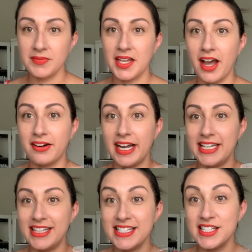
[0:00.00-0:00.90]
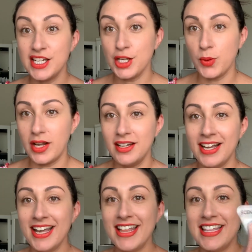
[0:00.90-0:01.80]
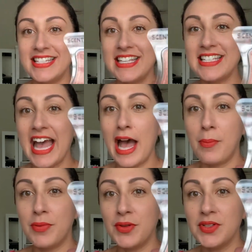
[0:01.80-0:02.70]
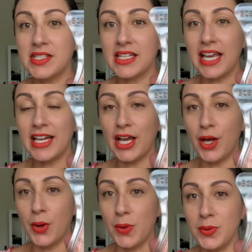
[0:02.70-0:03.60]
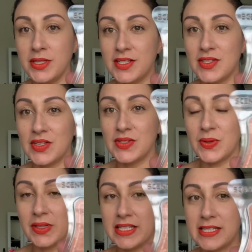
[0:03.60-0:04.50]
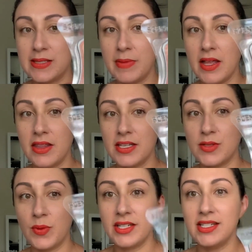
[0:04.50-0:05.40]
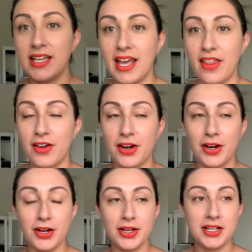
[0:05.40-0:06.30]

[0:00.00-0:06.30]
All right, this is a new one. This is Apples and Oats. So let's smell this one together.